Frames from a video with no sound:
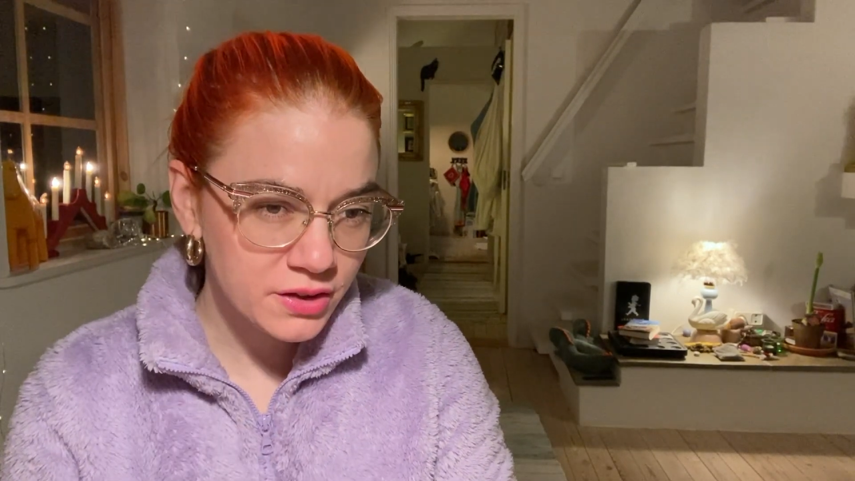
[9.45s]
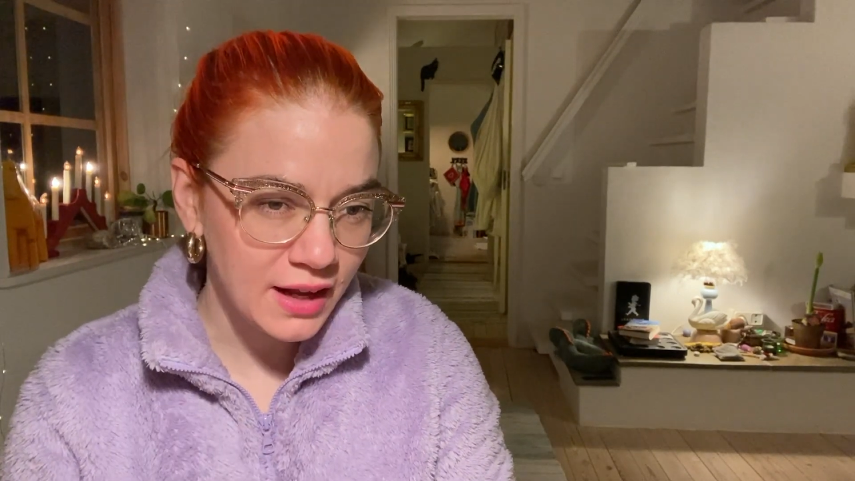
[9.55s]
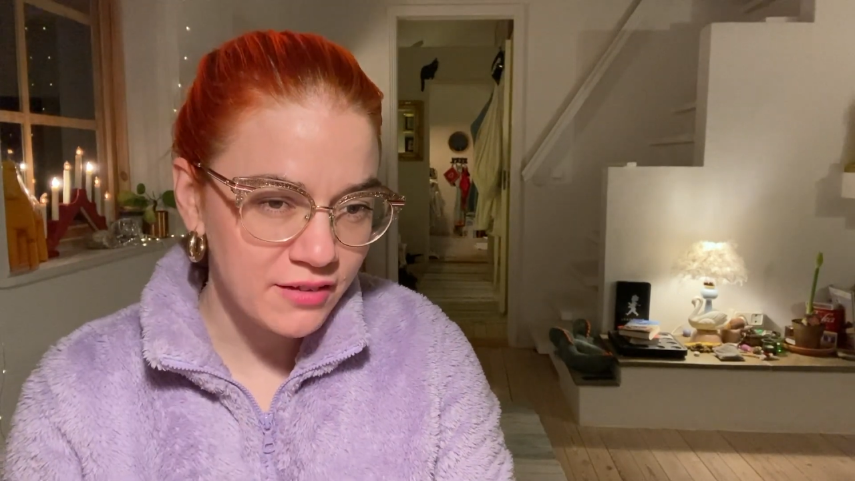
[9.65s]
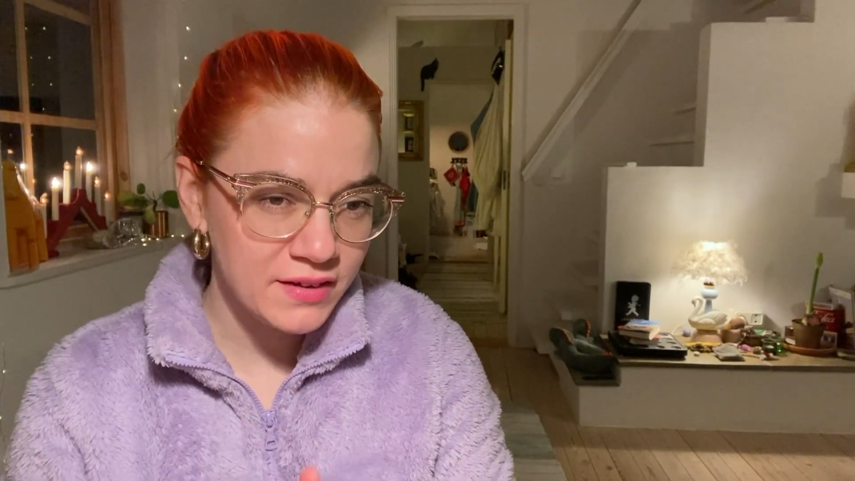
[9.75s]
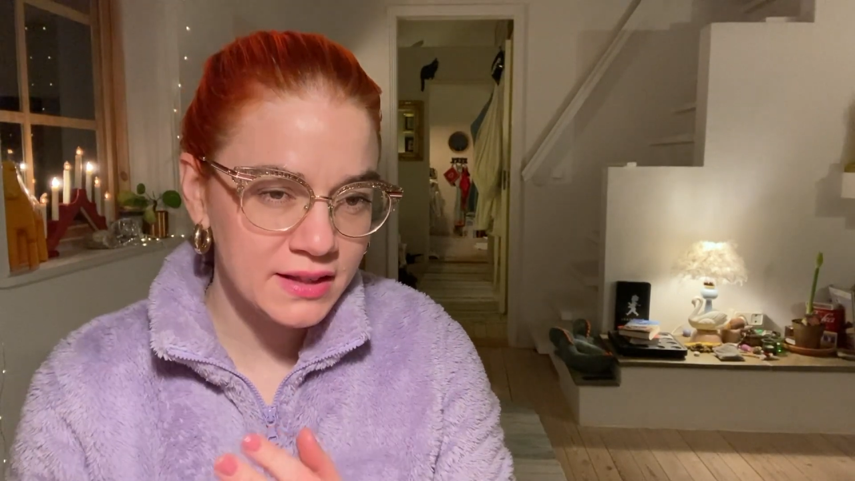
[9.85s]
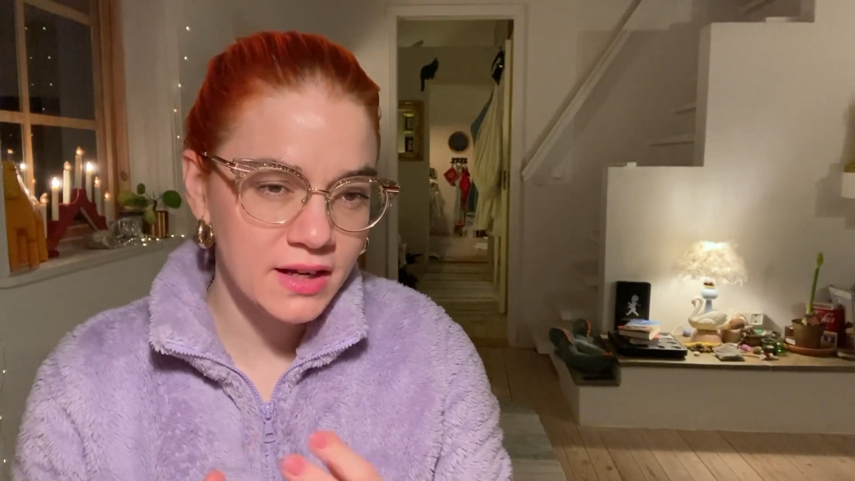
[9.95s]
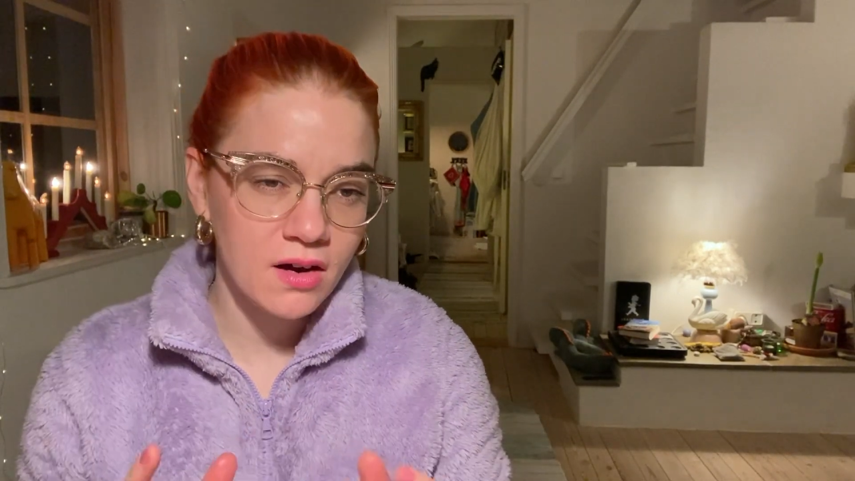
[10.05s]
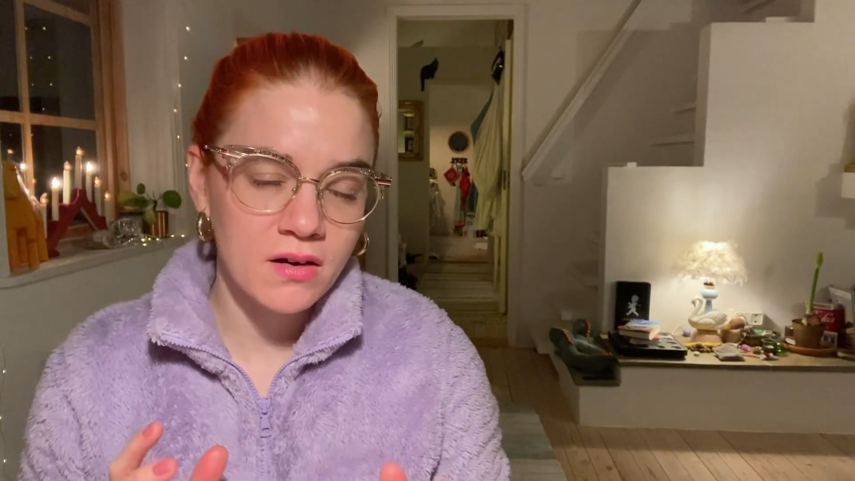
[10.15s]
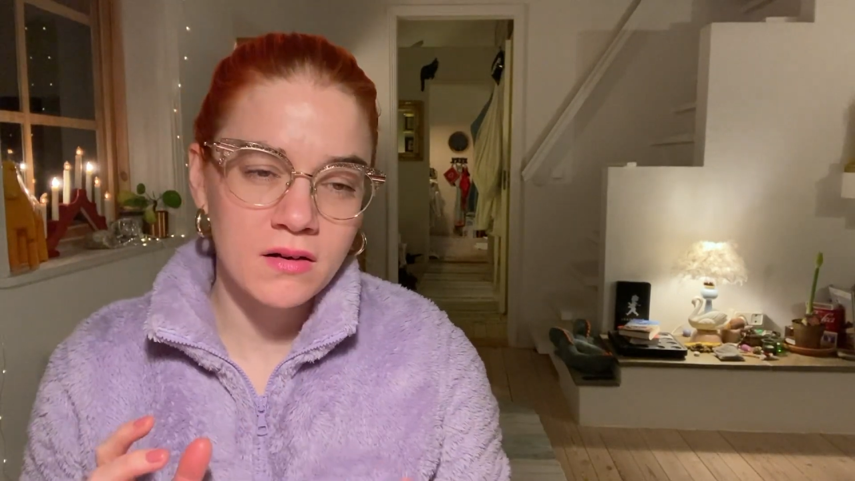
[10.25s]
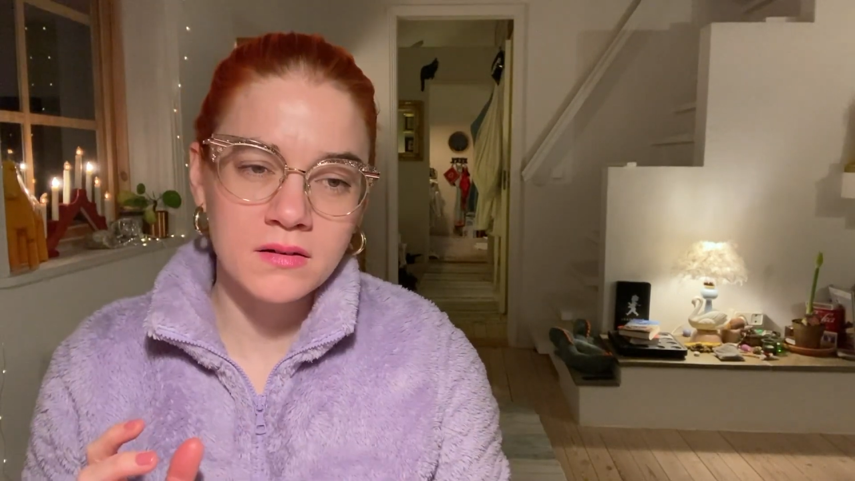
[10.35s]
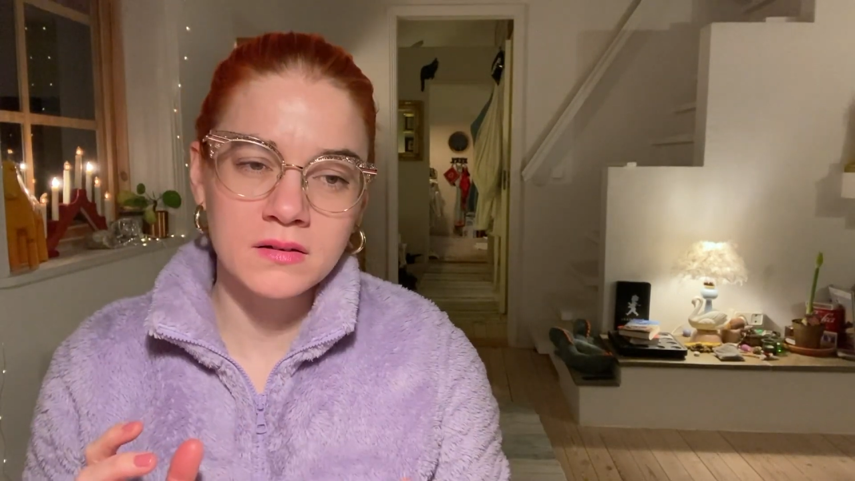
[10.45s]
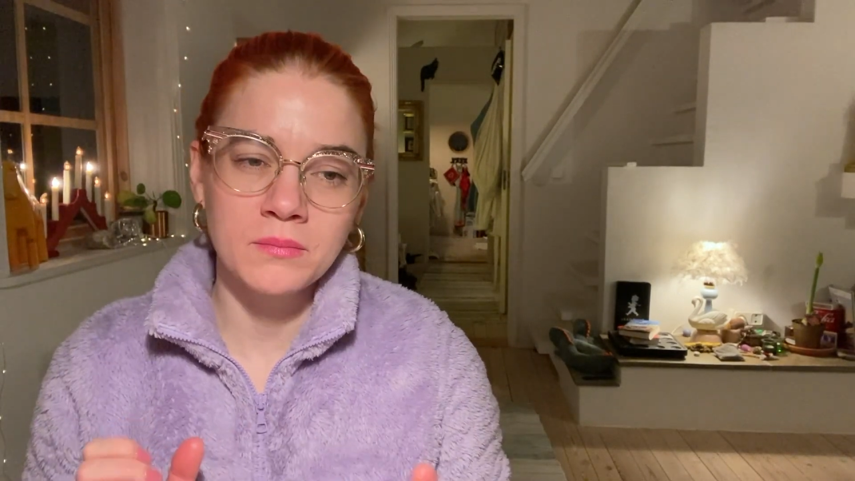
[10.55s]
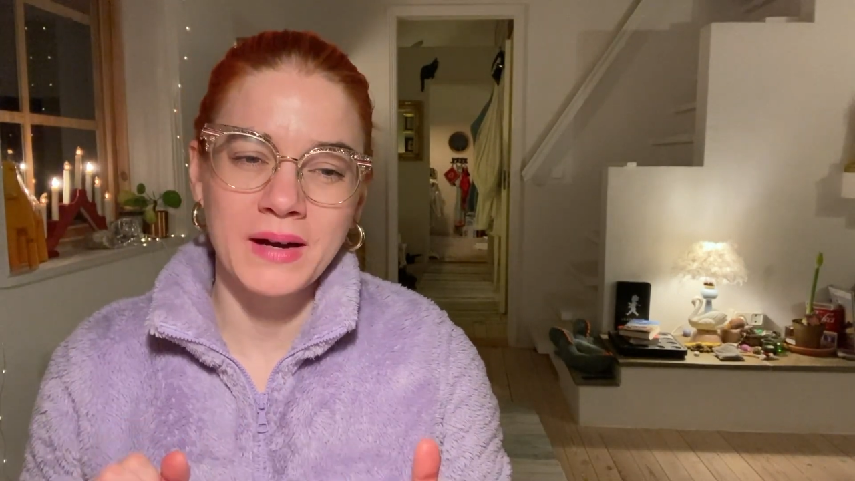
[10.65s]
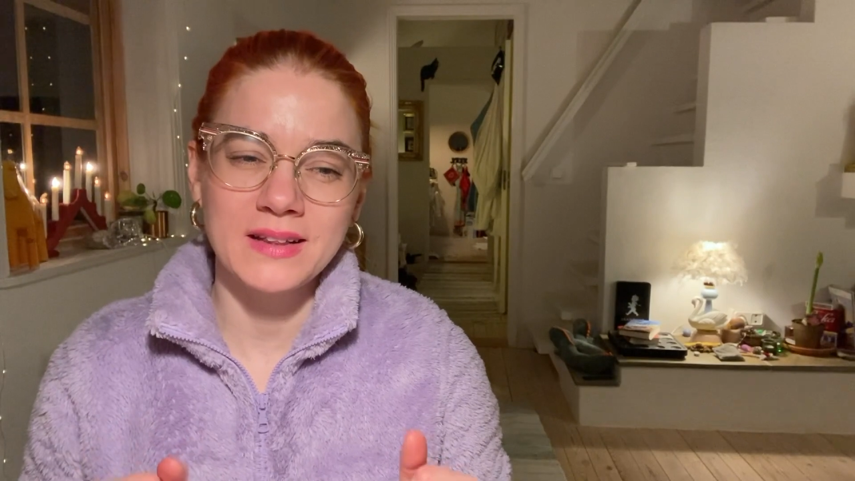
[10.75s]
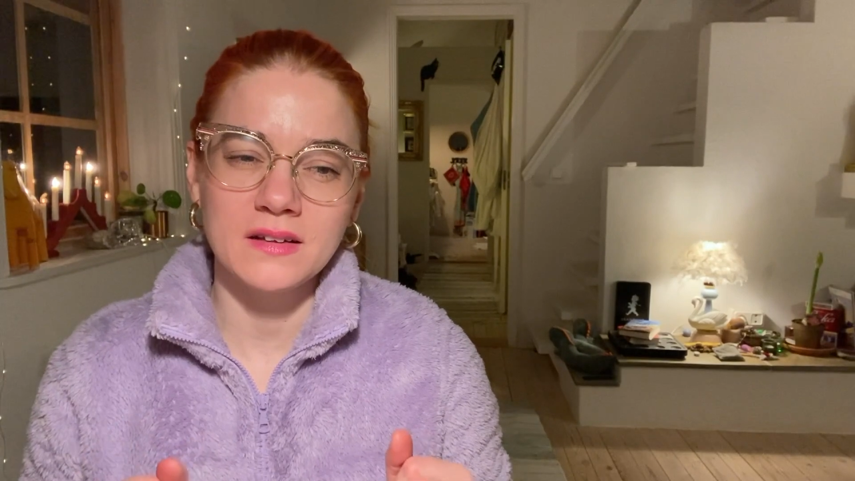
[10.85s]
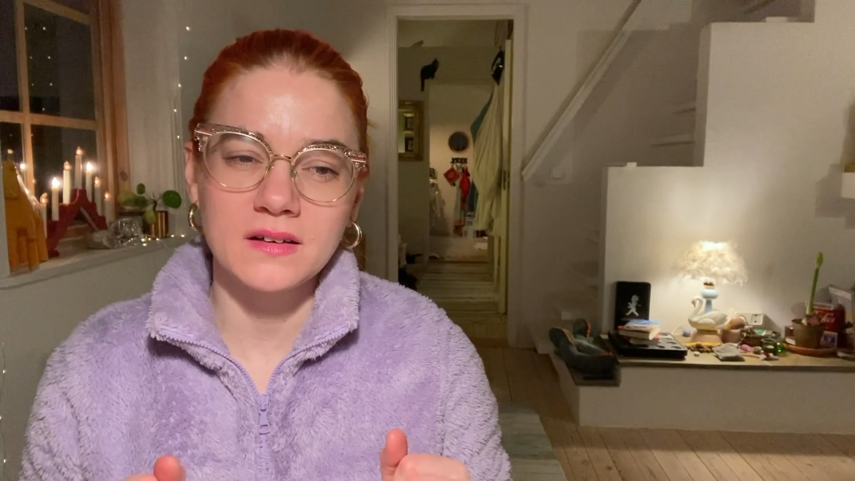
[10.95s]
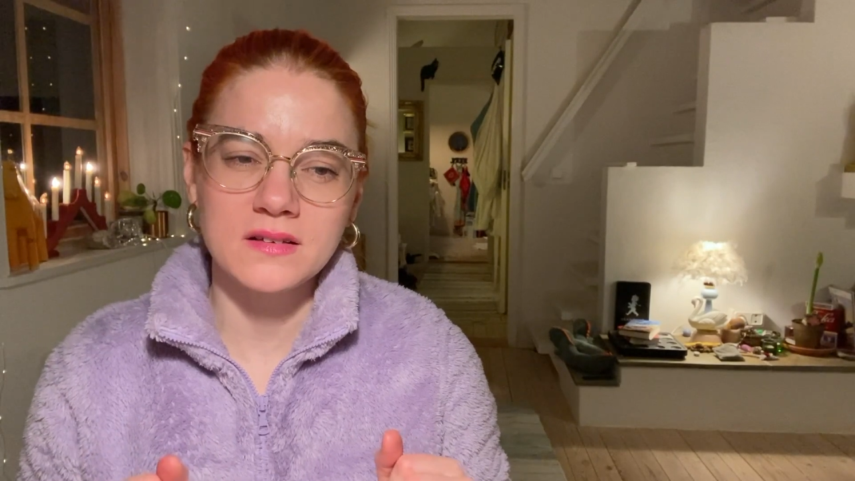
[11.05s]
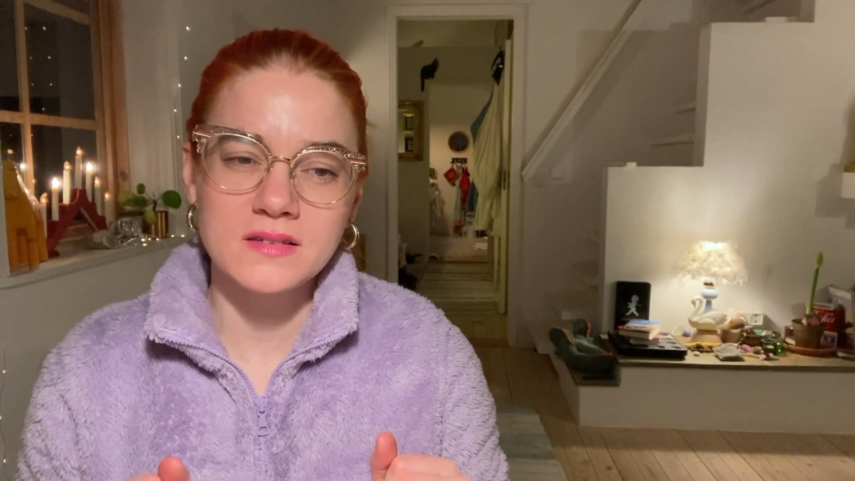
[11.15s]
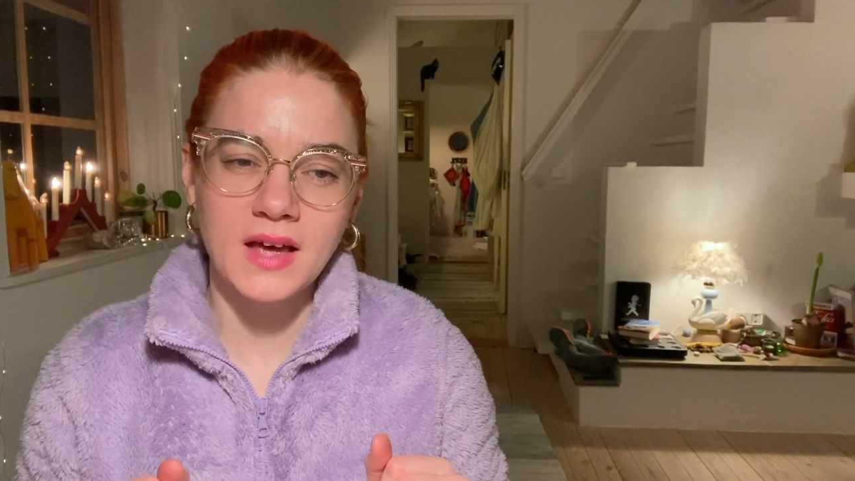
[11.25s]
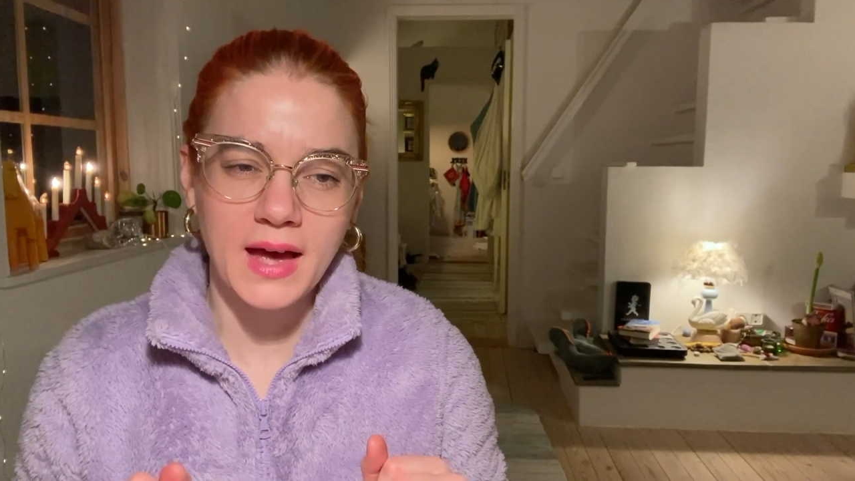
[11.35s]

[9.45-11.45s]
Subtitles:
I feel like all my looks